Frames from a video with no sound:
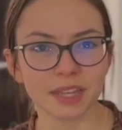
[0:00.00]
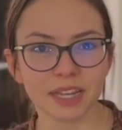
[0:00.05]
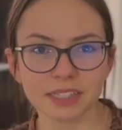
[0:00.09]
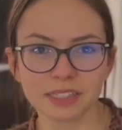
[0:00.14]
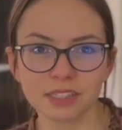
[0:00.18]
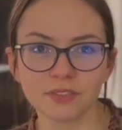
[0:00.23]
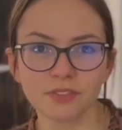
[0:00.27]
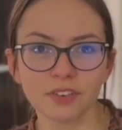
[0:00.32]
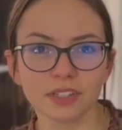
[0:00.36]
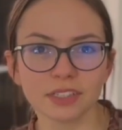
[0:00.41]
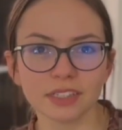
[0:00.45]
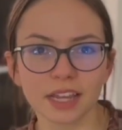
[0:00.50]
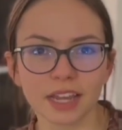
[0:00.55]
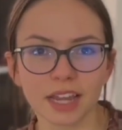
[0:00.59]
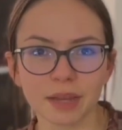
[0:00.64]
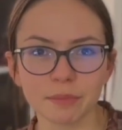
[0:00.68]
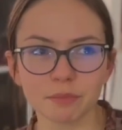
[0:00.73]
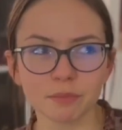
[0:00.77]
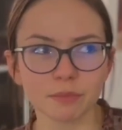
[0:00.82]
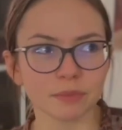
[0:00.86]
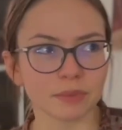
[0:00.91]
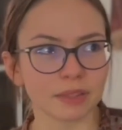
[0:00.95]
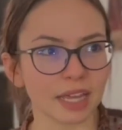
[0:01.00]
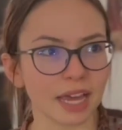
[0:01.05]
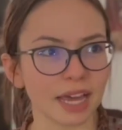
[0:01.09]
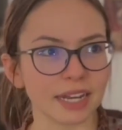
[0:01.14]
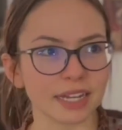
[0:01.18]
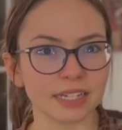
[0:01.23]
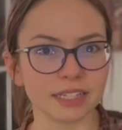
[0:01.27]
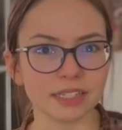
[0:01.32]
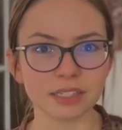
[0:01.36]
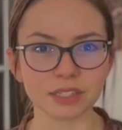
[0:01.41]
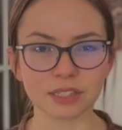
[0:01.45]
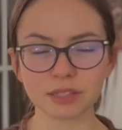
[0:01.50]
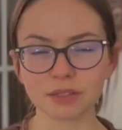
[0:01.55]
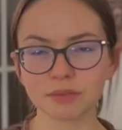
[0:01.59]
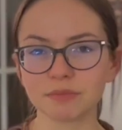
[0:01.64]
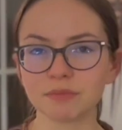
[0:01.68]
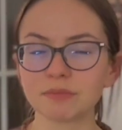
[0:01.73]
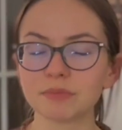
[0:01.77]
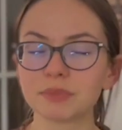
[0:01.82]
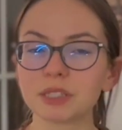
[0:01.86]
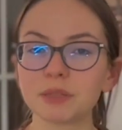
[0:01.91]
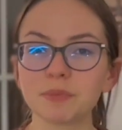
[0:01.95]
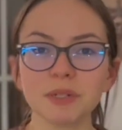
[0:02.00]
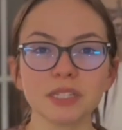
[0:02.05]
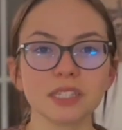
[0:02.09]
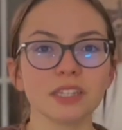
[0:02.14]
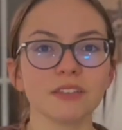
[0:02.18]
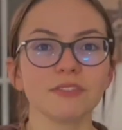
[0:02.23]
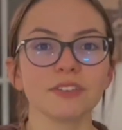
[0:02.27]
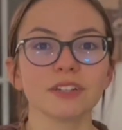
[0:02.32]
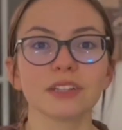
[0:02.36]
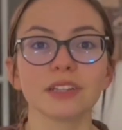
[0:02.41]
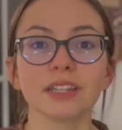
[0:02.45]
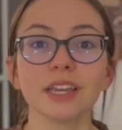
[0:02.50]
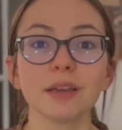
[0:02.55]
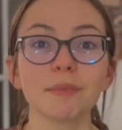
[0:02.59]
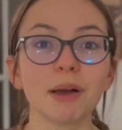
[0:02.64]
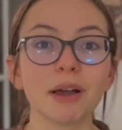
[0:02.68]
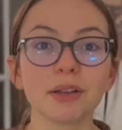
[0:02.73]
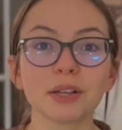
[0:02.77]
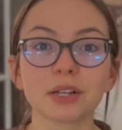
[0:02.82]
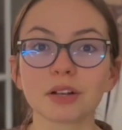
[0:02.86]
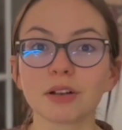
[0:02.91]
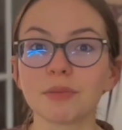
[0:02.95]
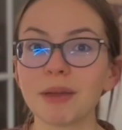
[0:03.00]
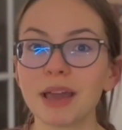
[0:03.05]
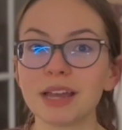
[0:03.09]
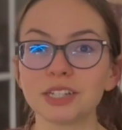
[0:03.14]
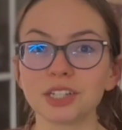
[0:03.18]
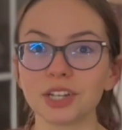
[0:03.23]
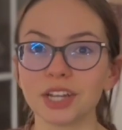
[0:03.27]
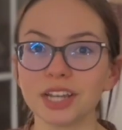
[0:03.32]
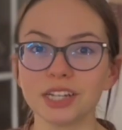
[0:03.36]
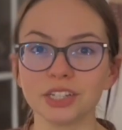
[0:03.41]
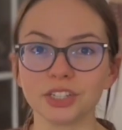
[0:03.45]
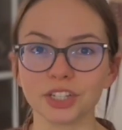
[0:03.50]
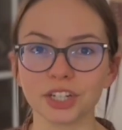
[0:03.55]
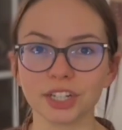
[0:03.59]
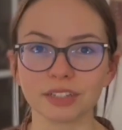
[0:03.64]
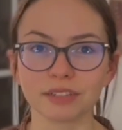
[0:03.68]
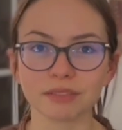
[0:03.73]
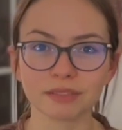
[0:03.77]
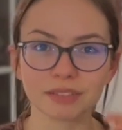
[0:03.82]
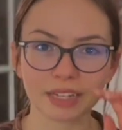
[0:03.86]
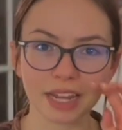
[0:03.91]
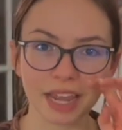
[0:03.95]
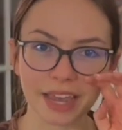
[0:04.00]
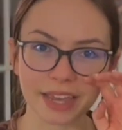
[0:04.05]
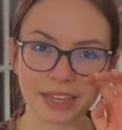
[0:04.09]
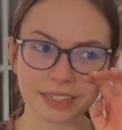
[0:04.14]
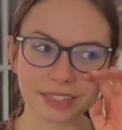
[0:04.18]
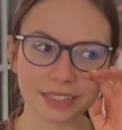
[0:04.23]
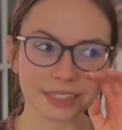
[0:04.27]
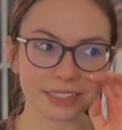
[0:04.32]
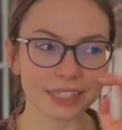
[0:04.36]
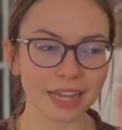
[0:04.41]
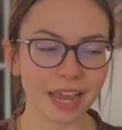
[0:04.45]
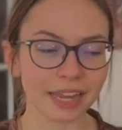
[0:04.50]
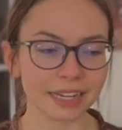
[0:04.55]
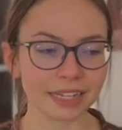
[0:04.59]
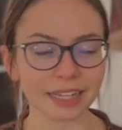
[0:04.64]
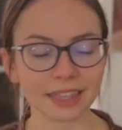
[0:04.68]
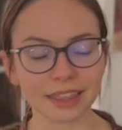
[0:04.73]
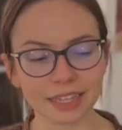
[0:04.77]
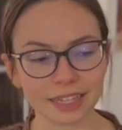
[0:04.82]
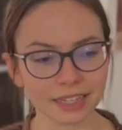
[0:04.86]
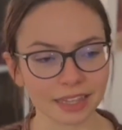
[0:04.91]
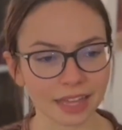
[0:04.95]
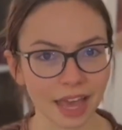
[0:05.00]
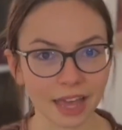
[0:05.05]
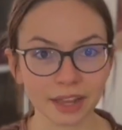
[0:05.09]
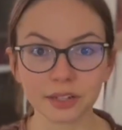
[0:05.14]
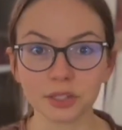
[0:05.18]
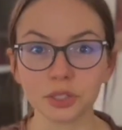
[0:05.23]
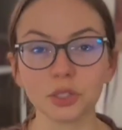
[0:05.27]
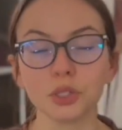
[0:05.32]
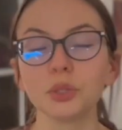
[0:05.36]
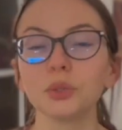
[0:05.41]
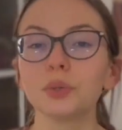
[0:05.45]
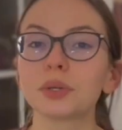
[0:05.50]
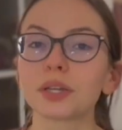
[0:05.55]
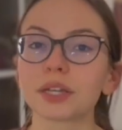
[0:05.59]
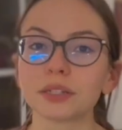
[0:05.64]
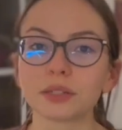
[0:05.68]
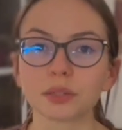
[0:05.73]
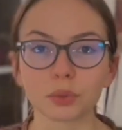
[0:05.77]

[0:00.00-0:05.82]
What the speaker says: It's a fun game that is specifically about your imagination and anything that you can